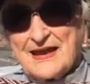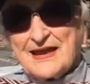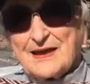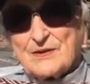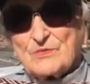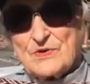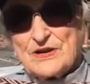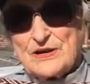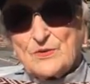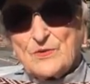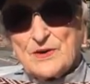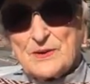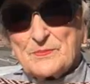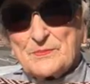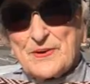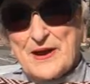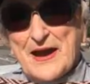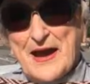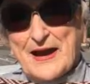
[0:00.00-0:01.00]
And when he
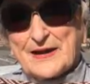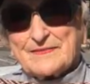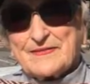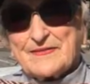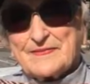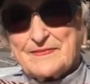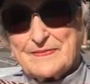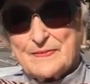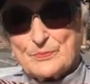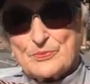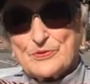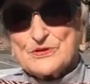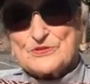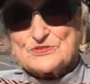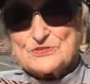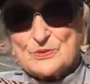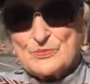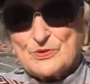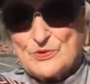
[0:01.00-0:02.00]
went back, the
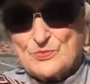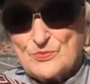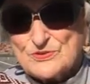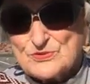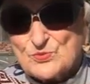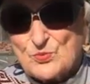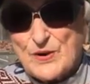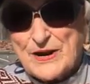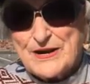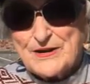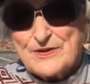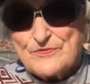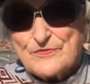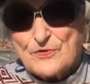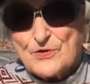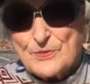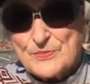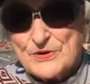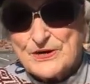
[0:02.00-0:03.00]
principal was waiting
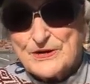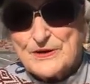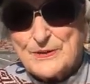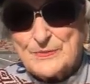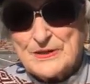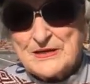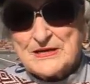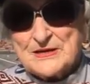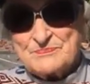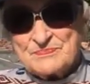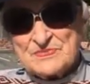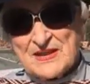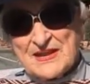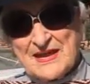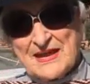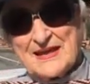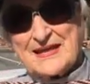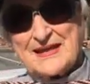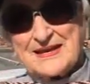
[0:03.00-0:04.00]
for him to come in
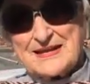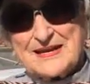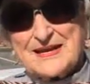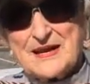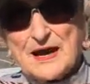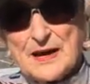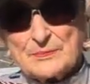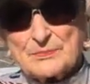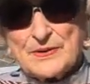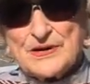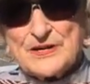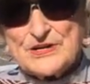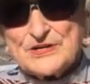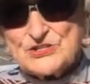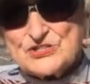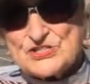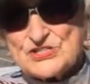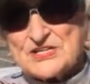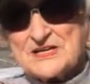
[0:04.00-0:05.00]
and he got
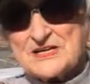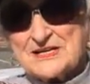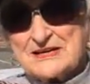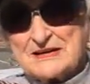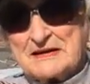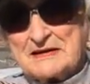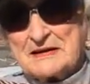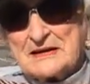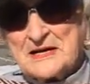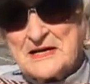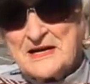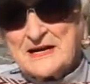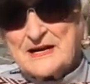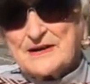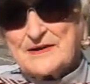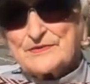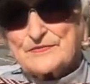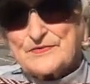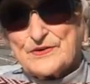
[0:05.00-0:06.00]
punished, yeah, mm-hmm.
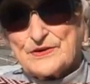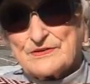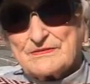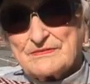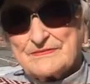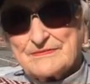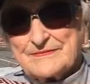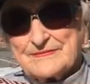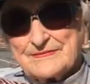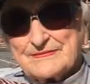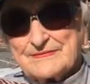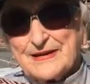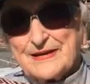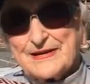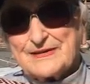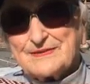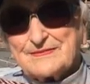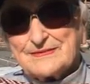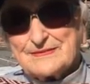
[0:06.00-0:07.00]
for
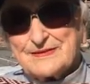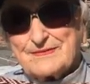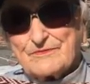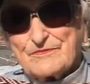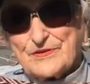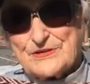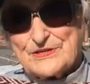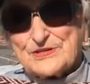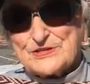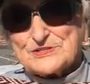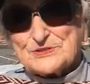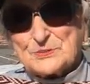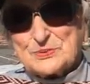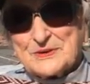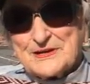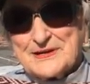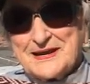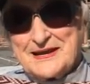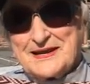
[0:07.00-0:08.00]
taking for
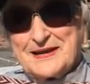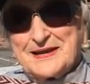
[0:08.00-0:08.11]
discipline.